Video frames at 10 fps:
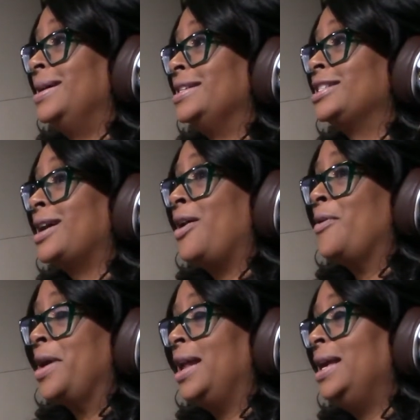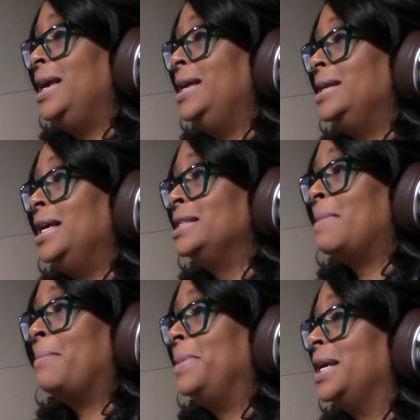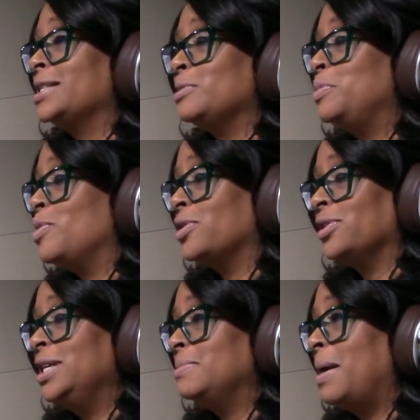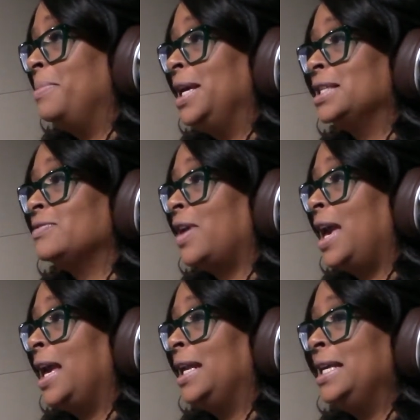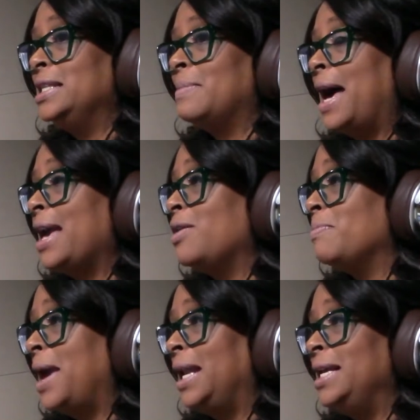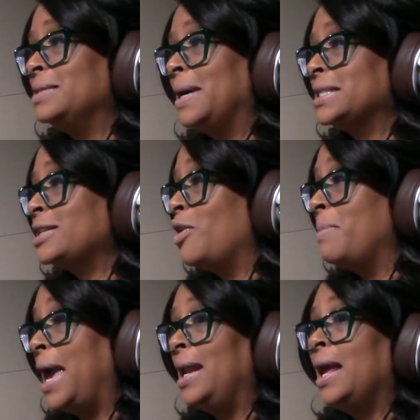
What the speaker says: So, and he's my biggest supporter. He's my biggest fan. He's my helpmate. He's my soulmate.